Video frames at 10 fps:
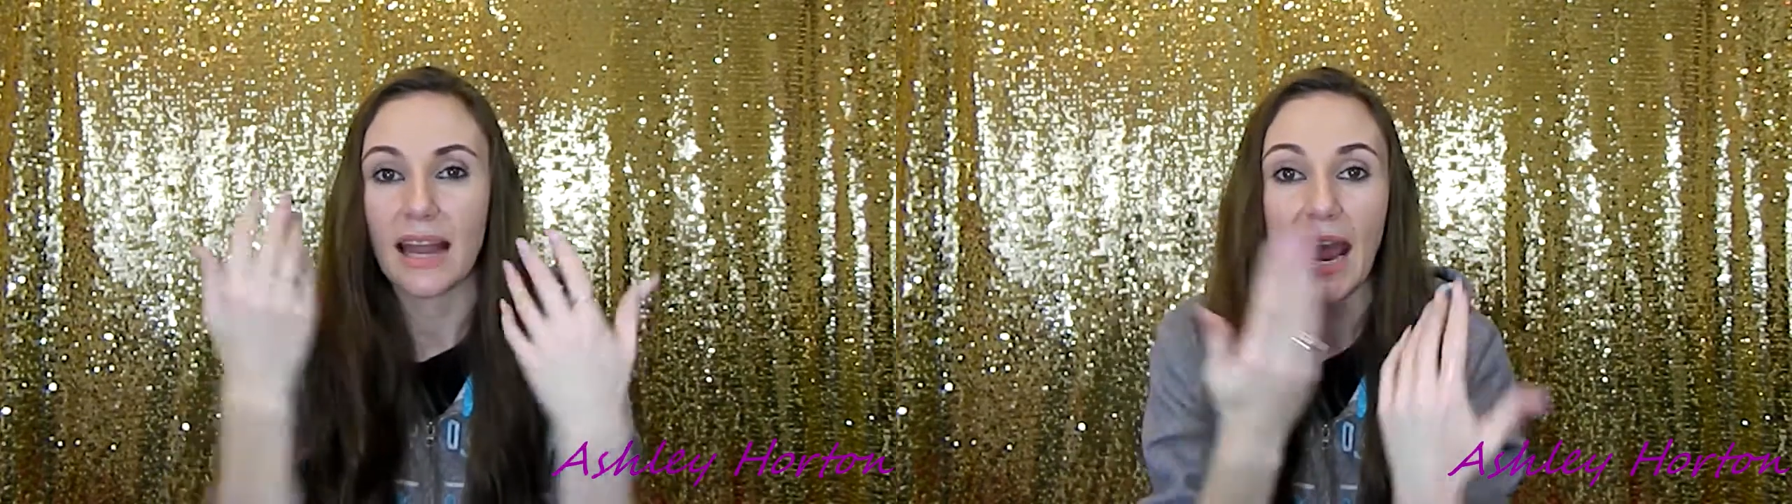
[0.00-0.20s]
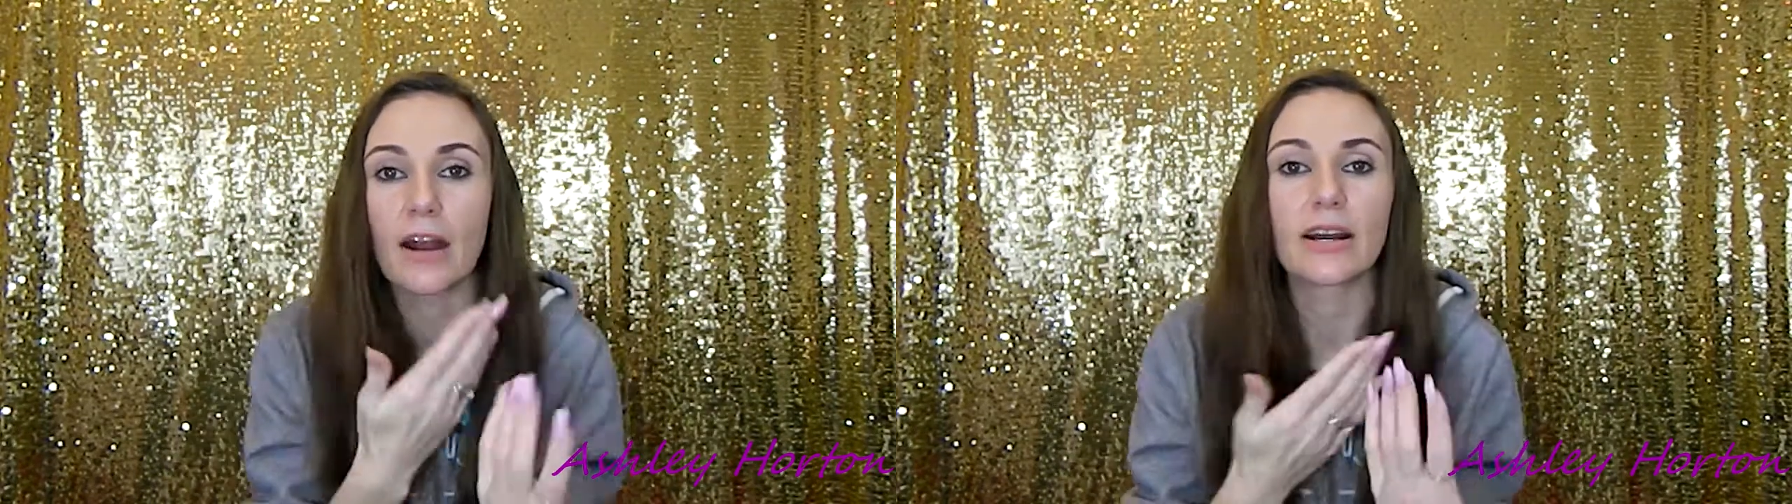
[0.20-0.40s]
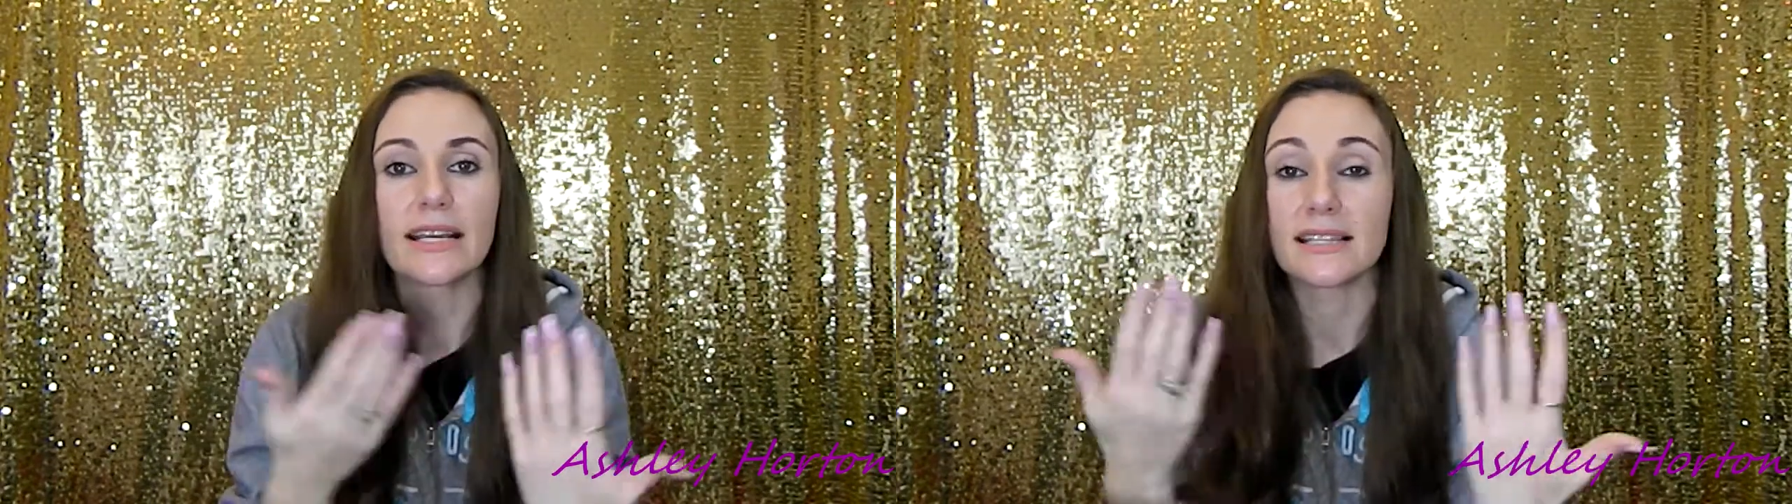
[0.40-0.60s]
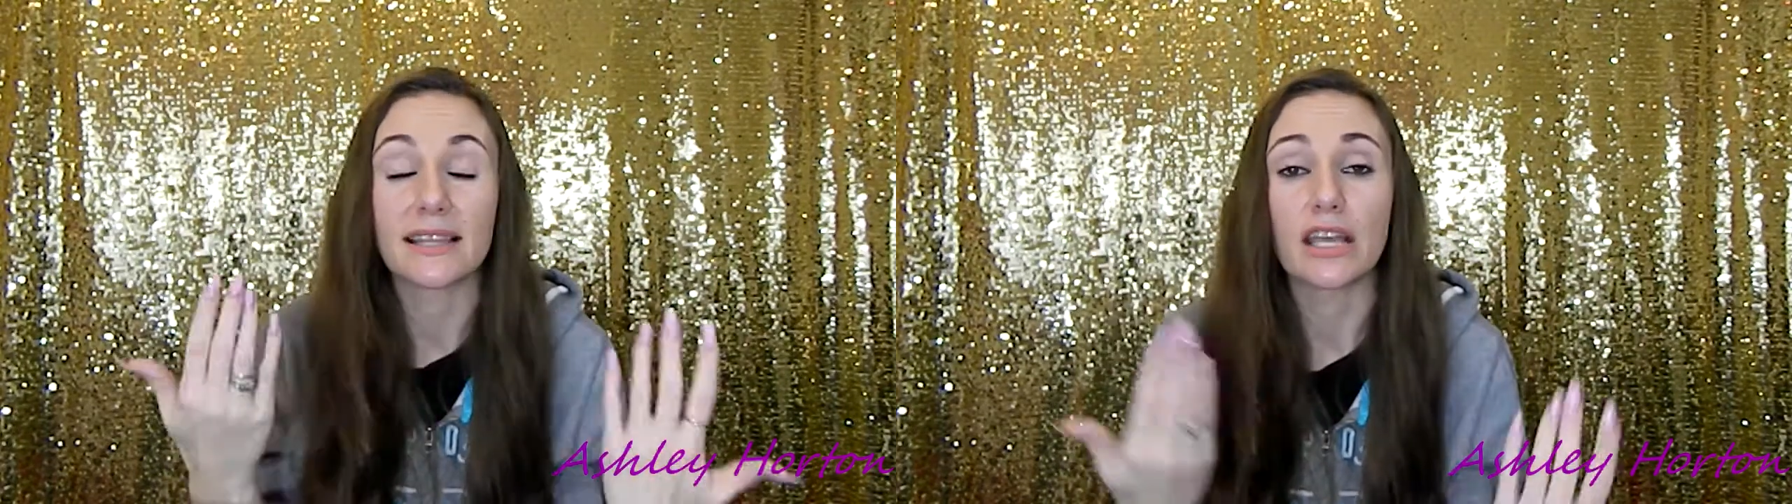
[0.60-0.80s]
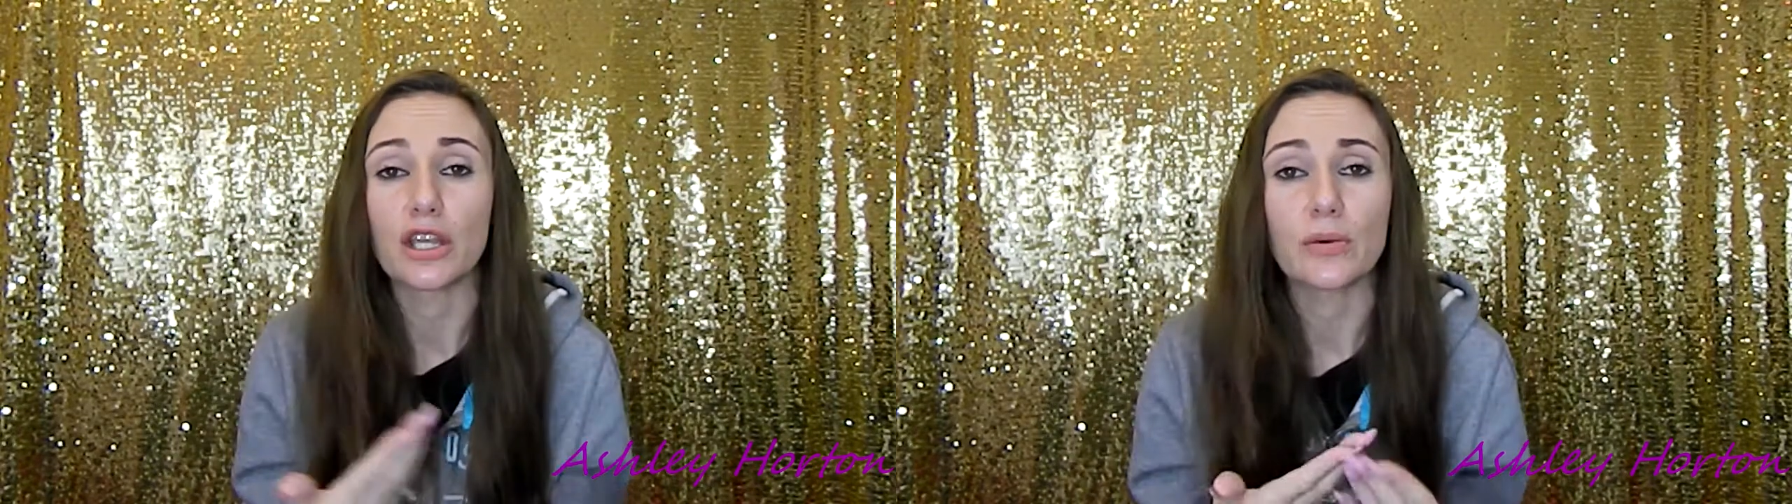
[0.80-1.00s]
areas
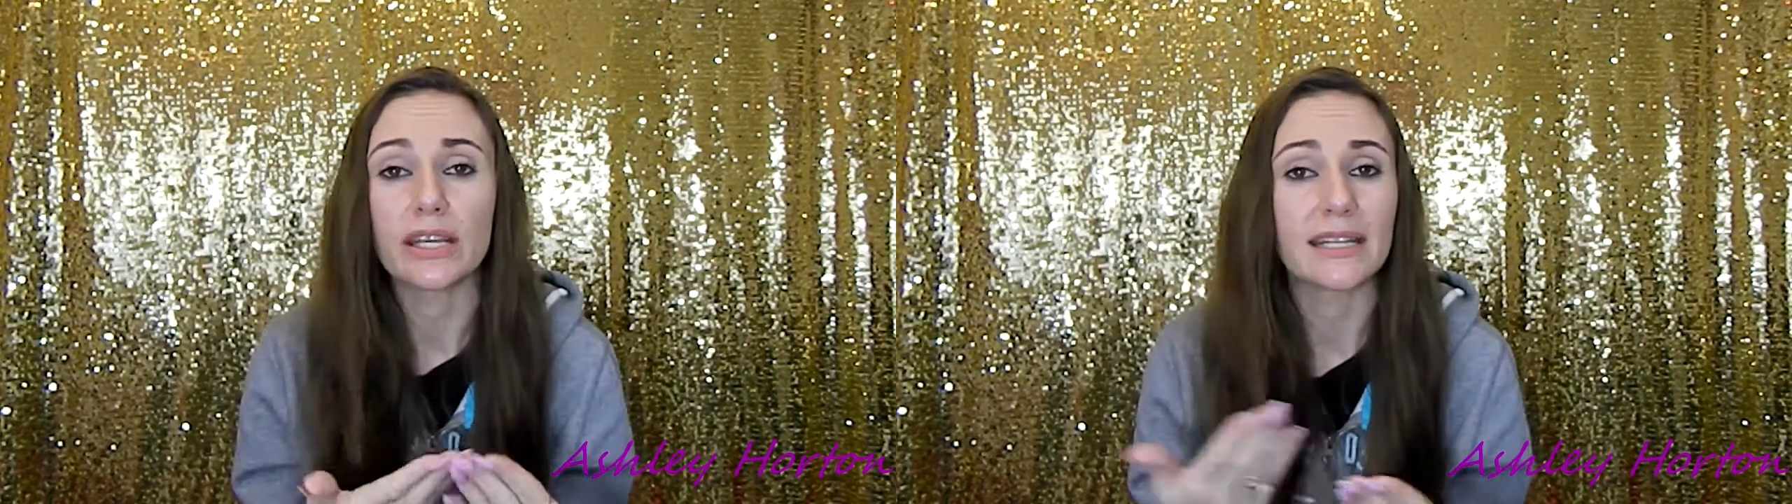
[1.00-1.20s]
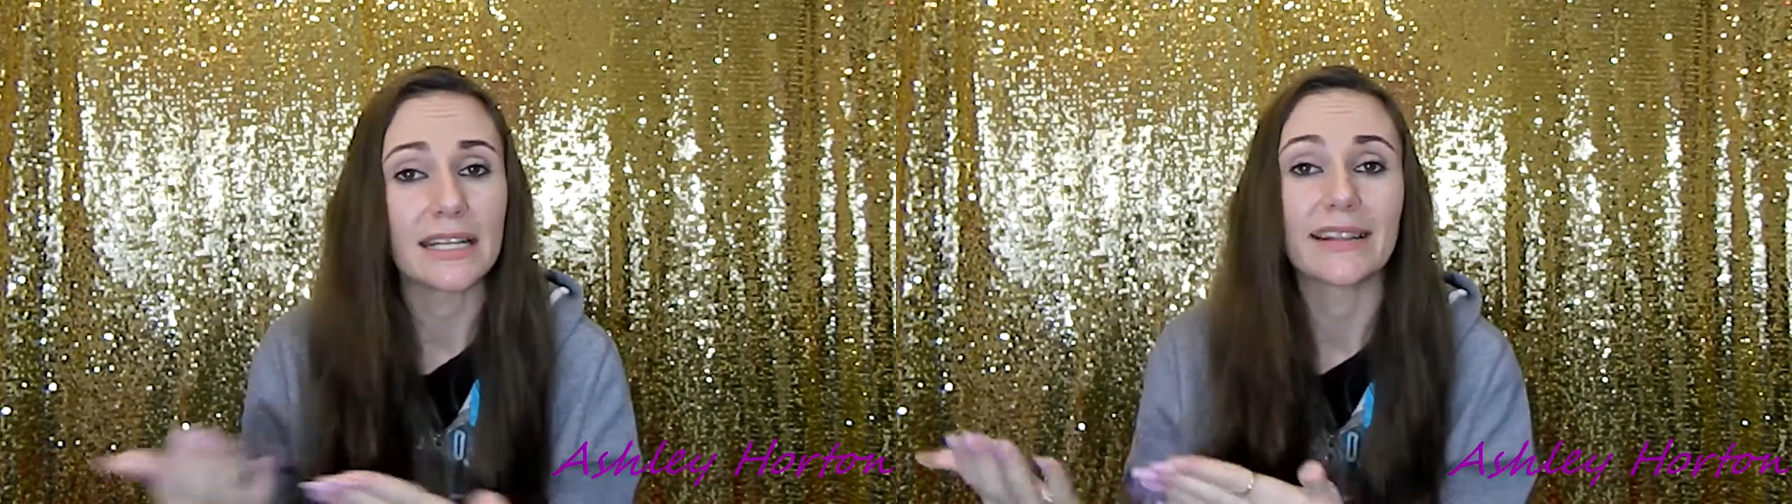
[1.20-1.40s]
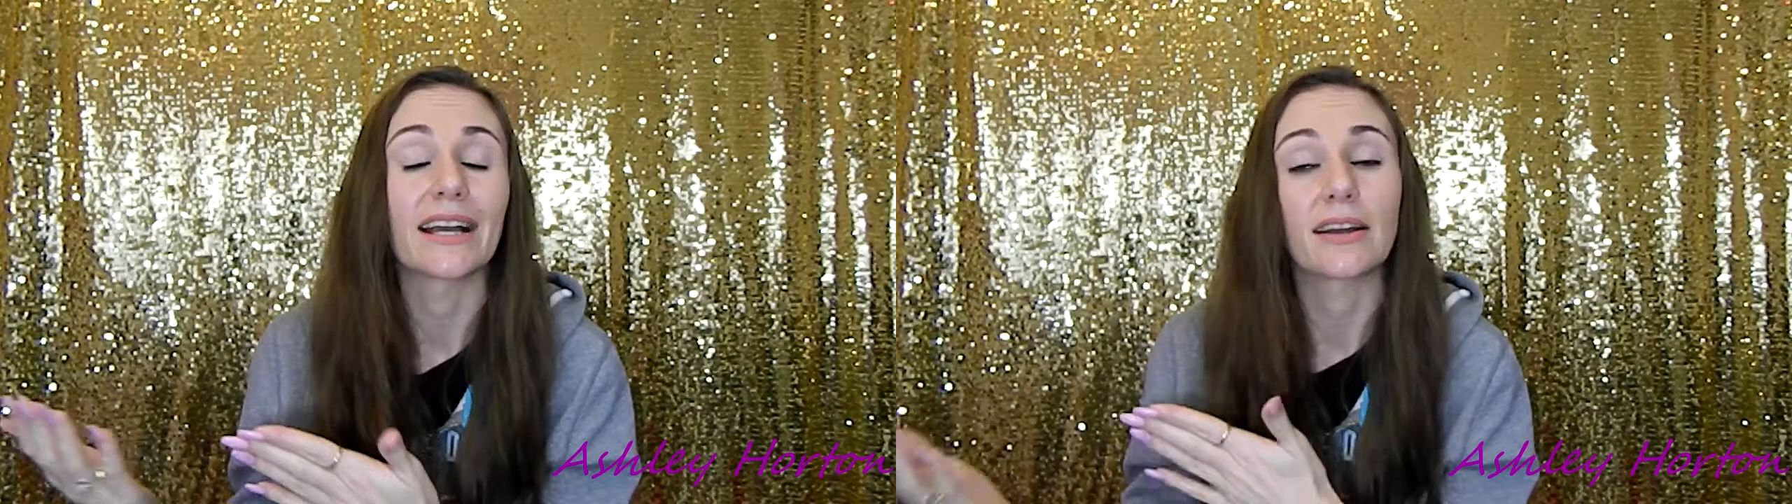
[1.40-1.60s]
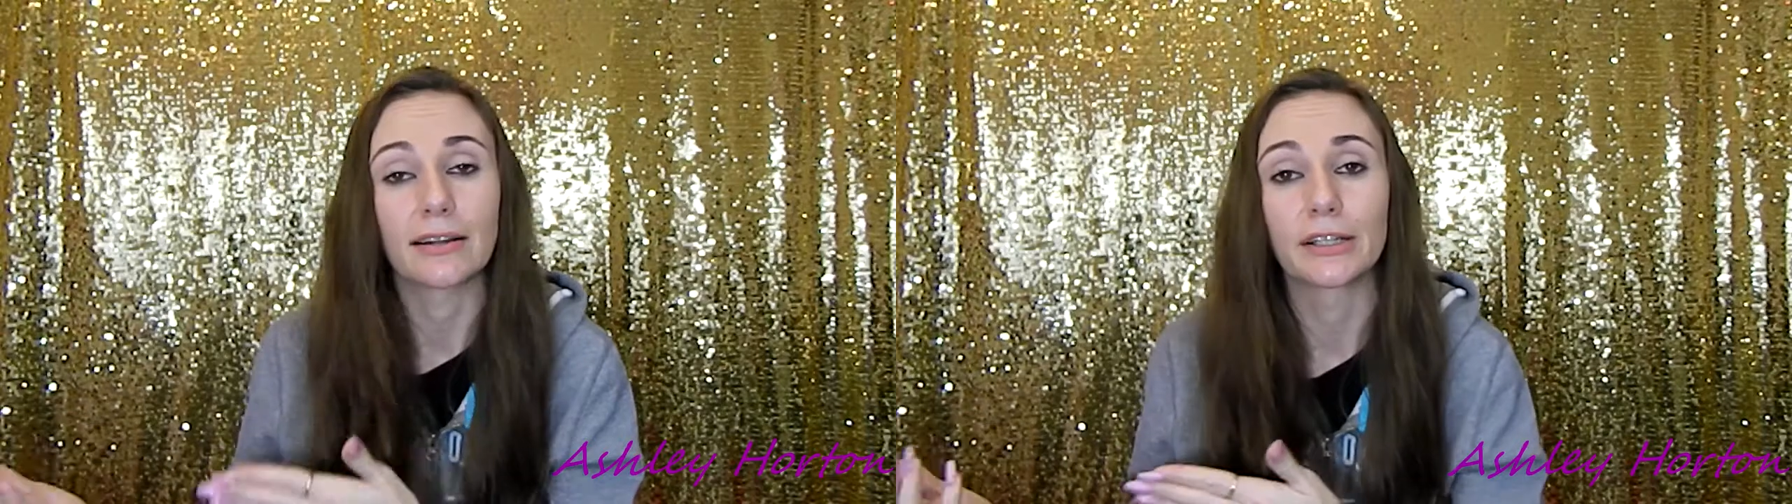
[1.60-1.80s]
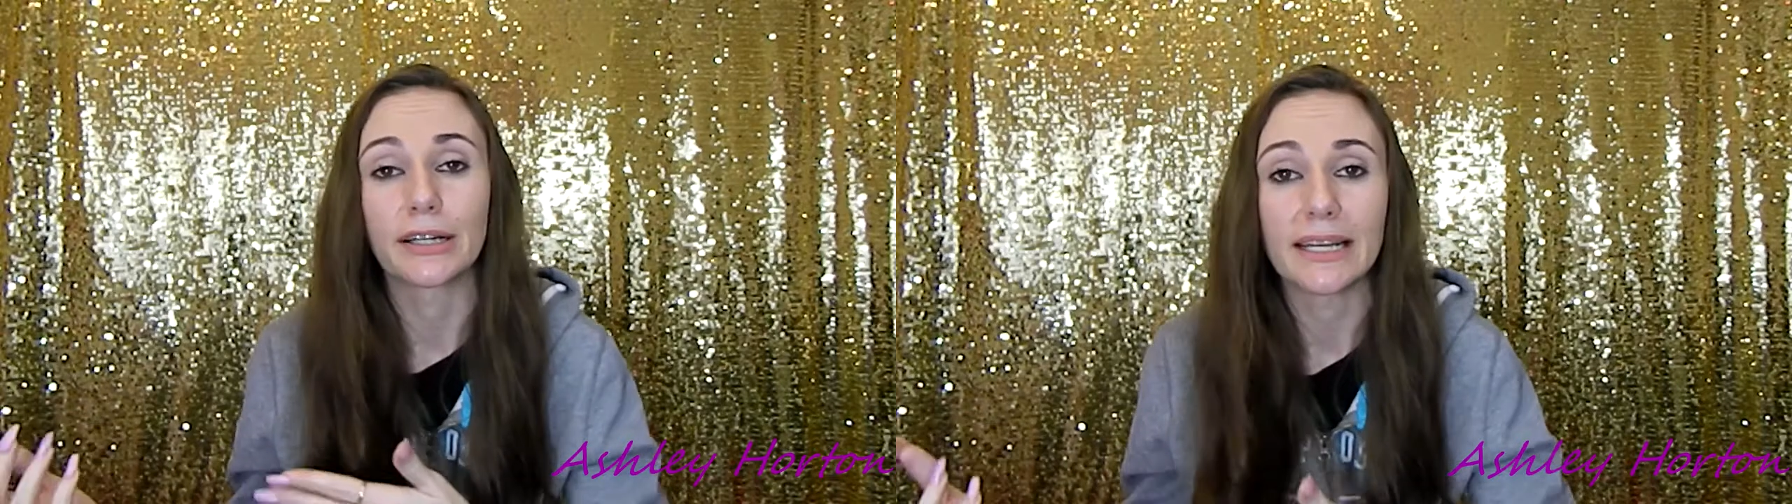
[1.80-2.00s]
that you didn't need that
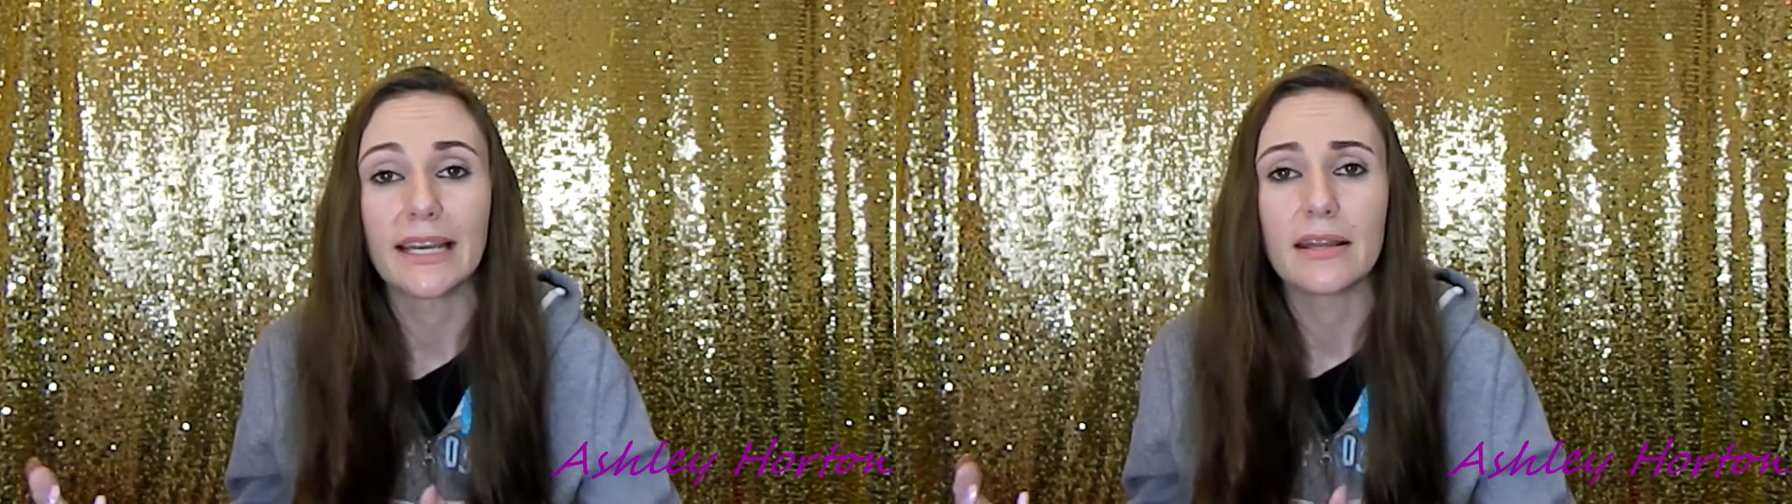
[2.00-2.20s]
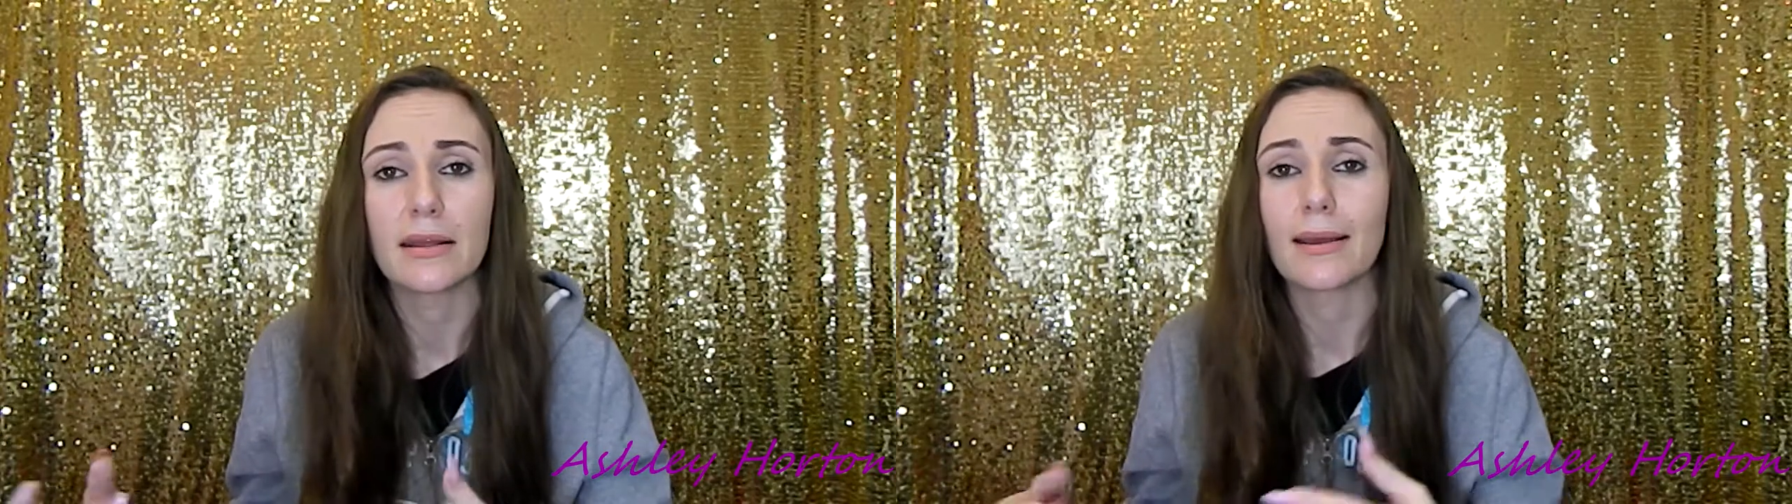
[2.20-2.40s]
color in,